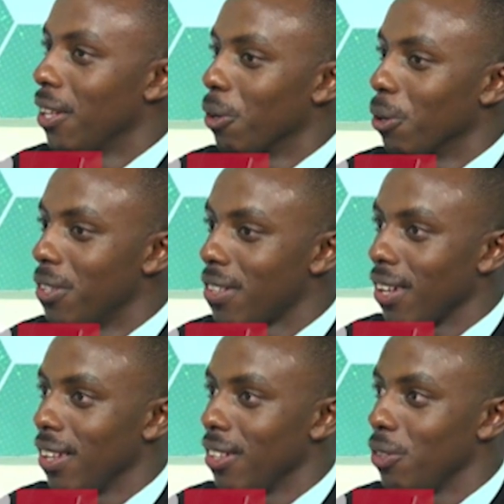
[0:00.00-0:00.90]
would
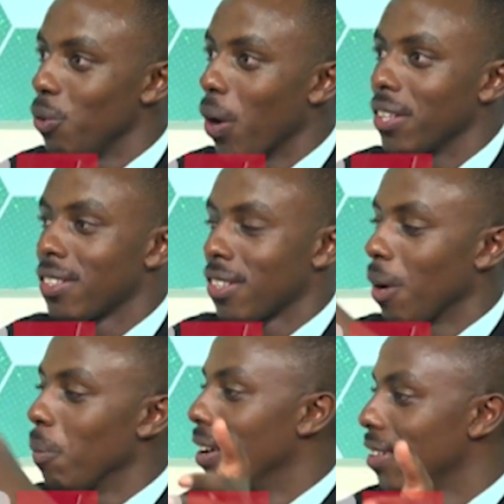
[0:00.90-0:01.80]
say what
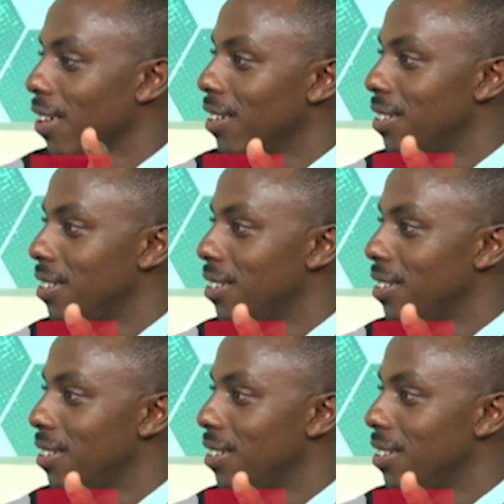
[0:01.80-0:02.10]
someone said